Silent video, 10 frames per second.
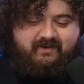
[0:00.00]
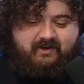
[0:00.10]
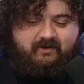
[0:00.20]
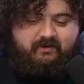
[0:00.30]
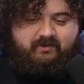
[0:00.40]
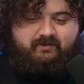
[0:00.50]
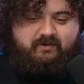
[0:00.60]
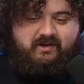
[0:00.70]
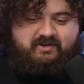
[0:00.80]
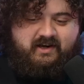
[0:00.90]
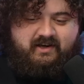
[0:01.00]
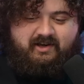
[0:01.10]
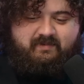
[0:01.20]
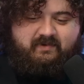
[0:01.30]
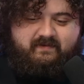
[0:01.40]
Oh, you actually had to
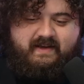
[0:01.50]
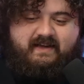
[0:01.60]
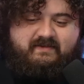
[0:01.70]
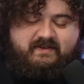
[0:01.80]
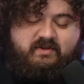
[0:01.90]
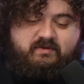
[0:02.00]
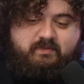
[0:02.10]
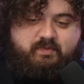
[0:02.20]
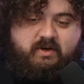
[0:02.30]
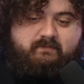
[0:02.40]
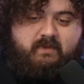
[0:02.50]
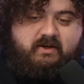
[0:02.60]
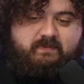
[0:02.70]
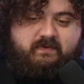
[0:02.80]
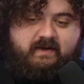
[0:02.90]
help with it? Well, it was pretty
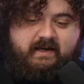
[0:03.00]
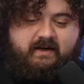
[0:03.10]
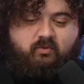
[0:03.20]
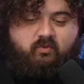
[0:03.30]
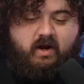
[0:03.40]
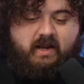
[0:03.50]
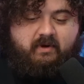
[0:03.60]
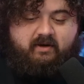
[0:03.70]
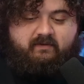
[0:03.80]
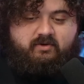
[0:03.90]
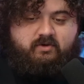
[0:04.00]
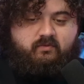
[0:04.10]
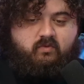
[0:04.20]
much, but I had a way better version,